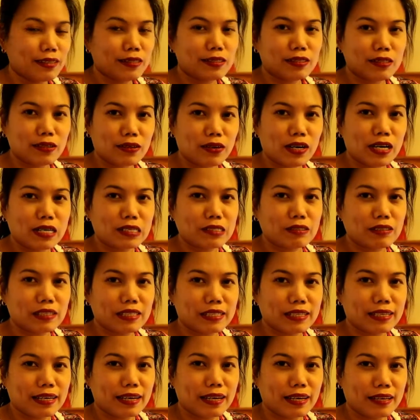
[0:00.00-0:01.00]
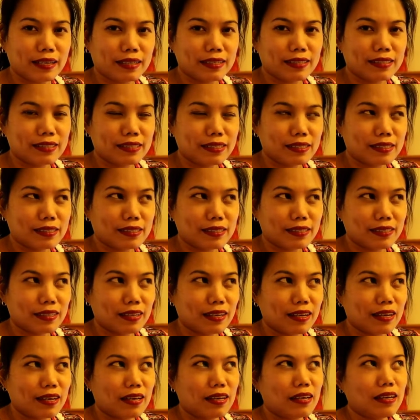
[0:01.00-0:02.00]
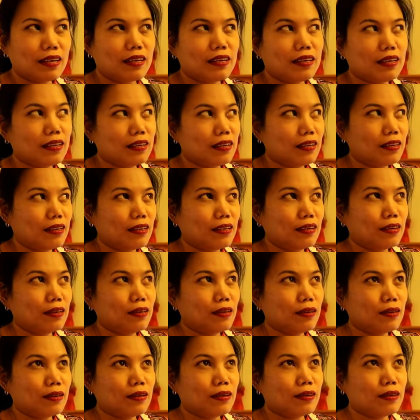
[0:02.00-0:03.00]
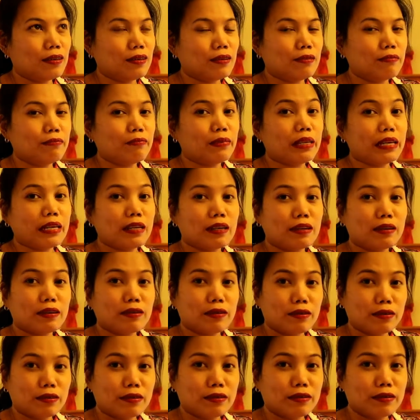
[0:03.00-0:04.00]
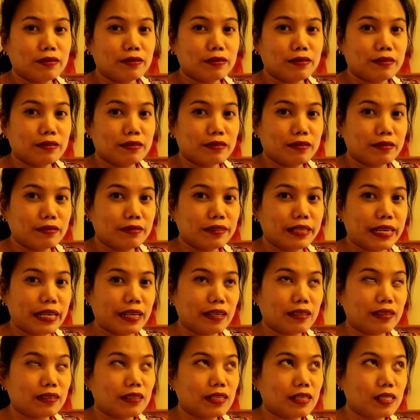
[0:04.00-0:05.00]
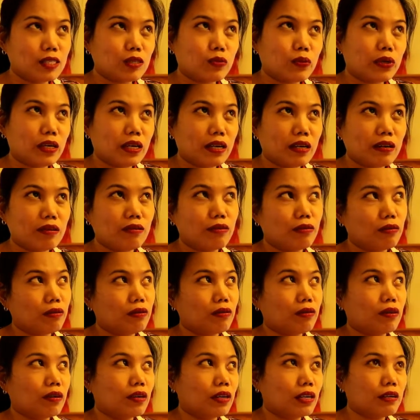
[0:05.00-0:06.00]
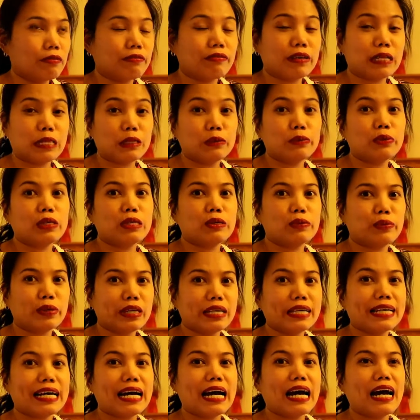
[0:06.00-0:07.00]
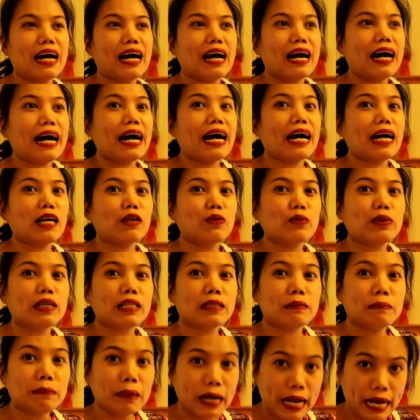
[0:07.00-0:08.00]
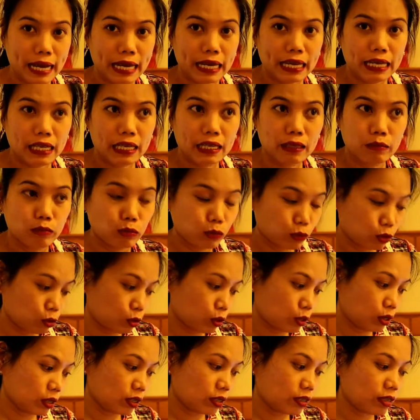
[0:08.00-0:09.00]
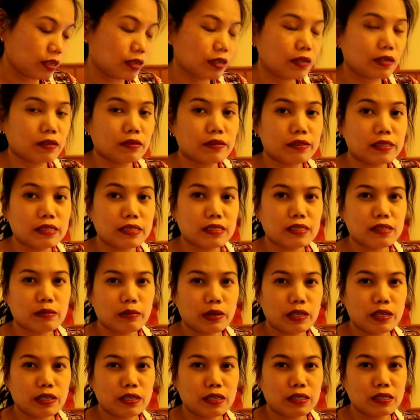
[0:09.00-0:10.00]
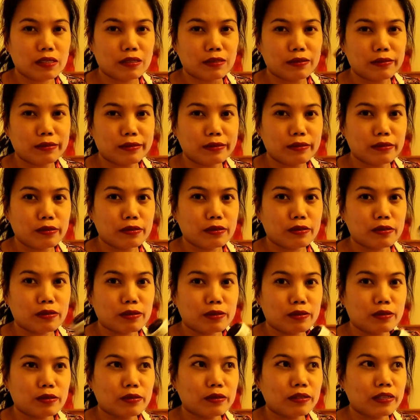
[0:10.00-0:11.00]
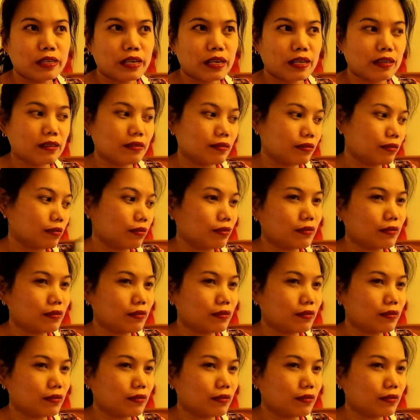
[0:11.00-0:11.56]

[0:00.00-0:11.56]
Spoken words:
So, actually guys, if later on, like next week or the following week, I will buy more. Because this one is good also like